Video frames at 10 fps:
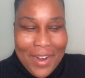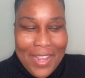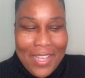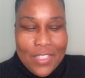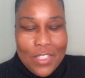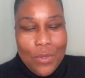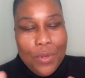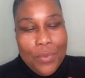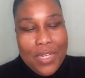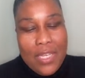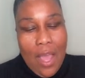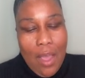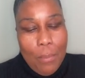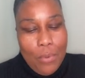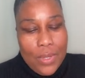Right? So it really
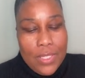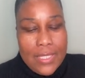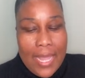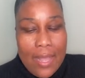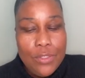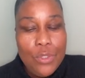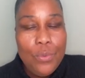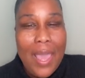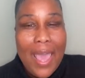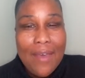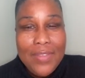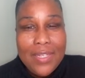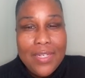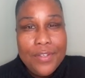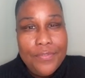all boils down to
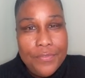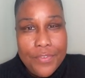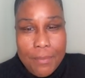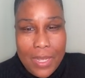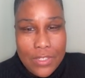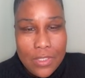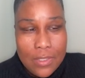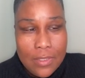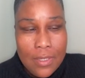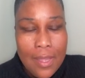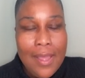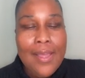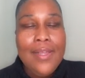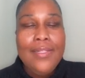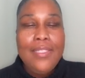having enough information
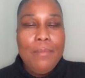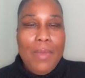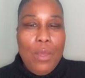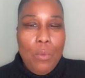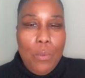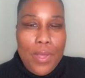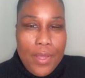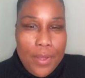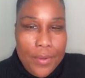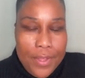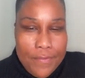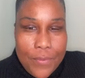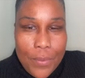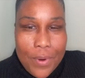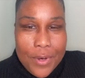to make
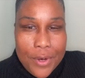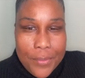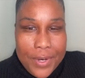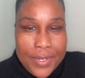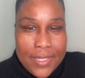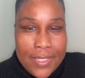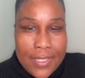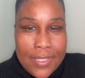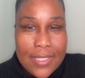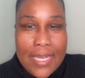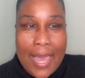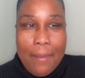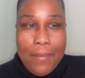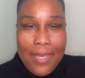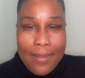well-informed career decisions.
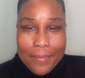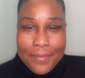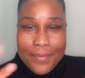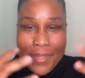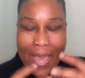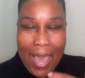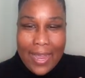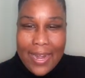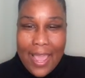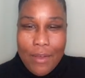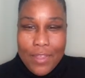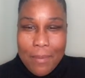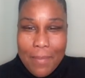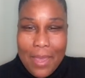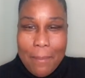Like me, I now
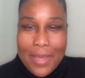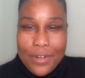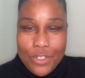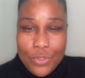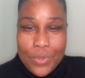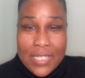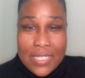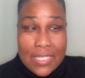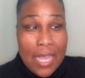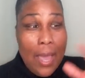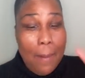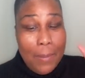can make better choices